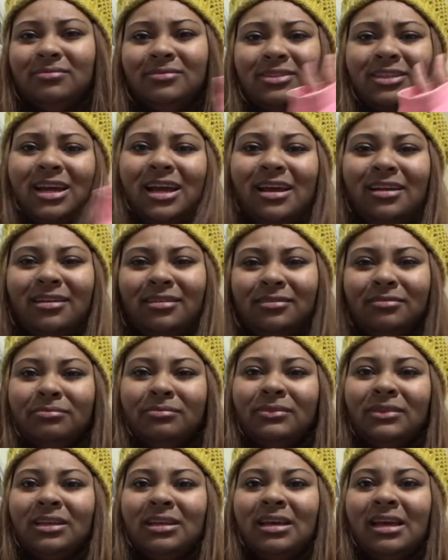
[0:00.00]
Done.
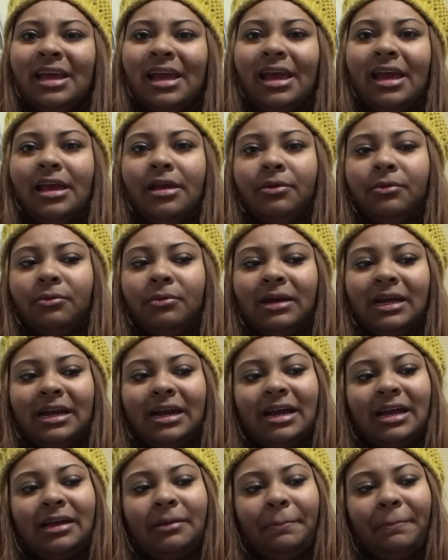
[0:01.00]
And when
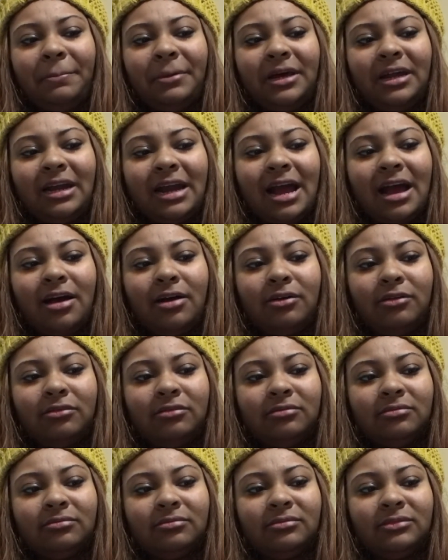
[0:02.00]

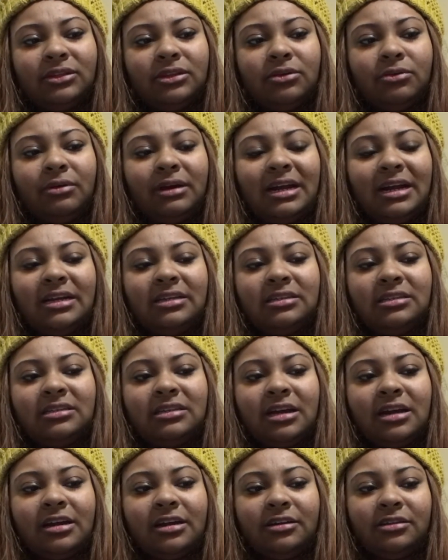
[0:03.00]
I
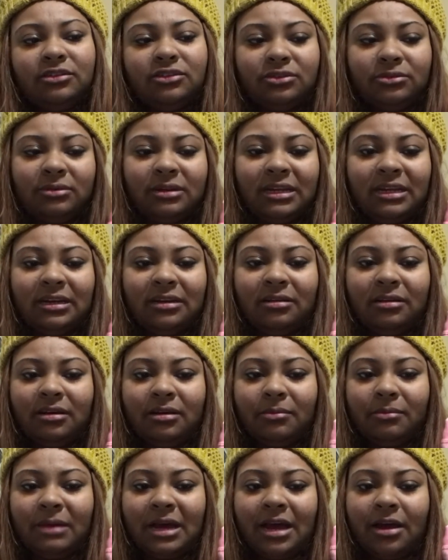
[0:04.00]
start doing
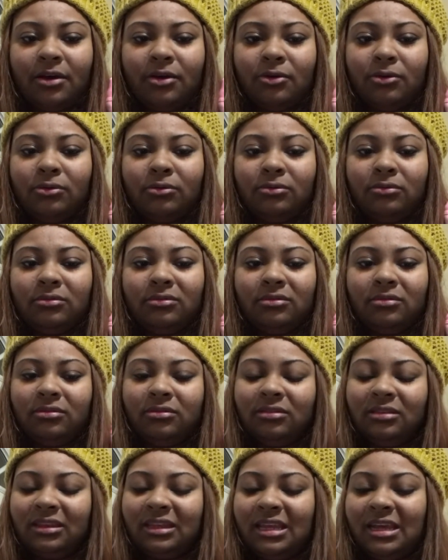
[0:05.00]
my own
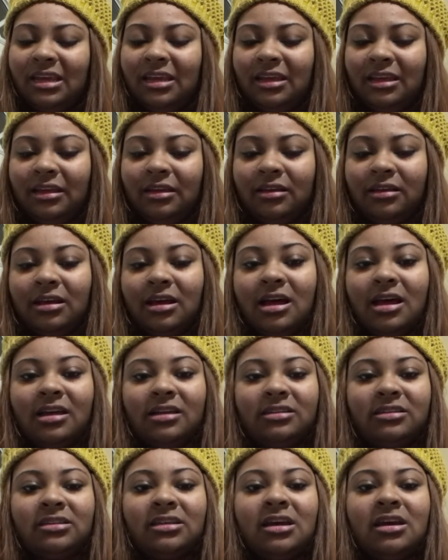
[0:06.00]
thing,
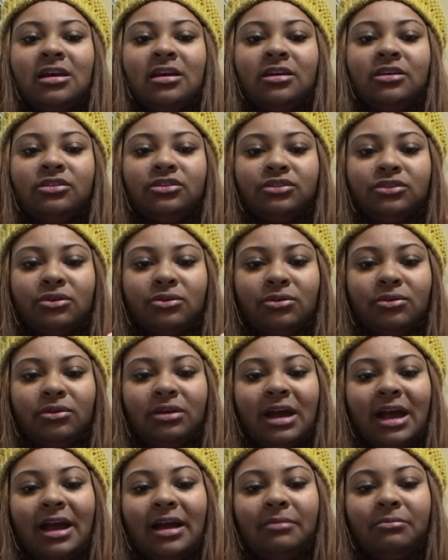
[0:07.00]
because soon
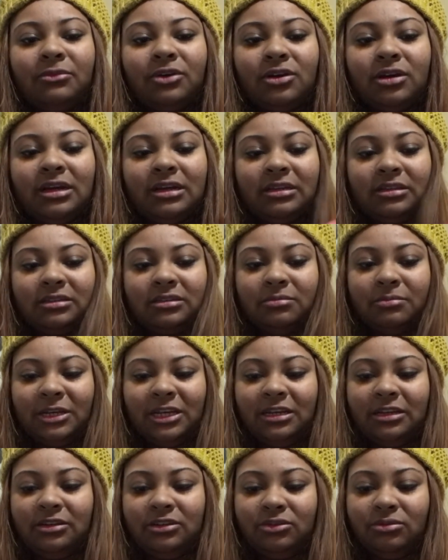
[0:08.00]
I'm going to
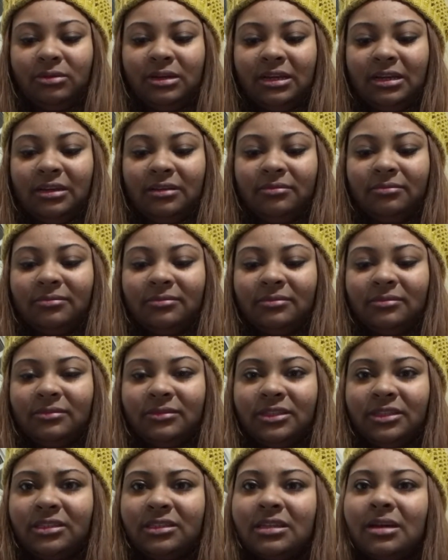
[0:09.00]
be doing
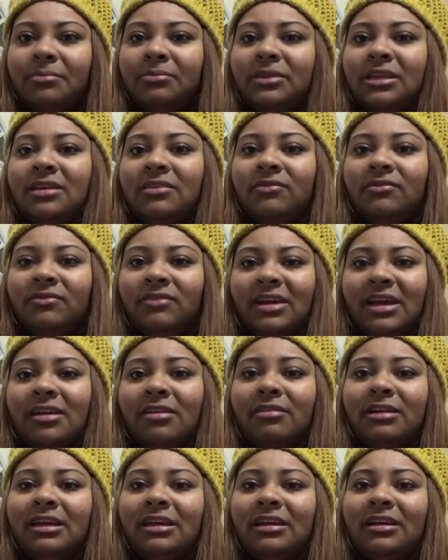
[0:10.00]
something
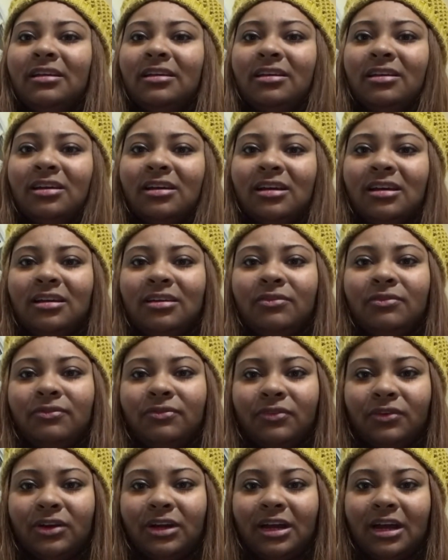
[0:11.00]
very good
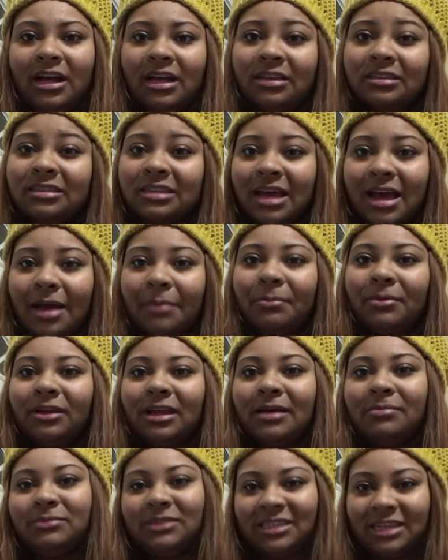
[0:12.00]
for us
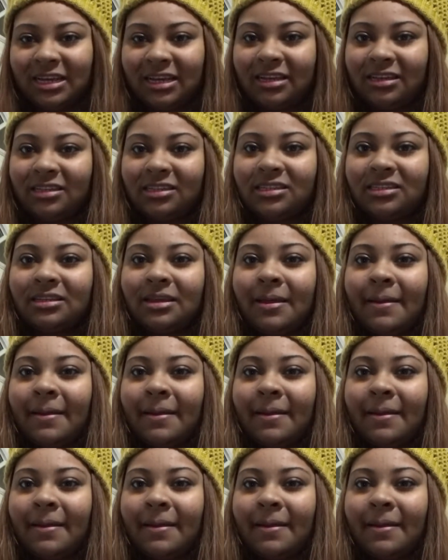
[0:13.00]
epileptics.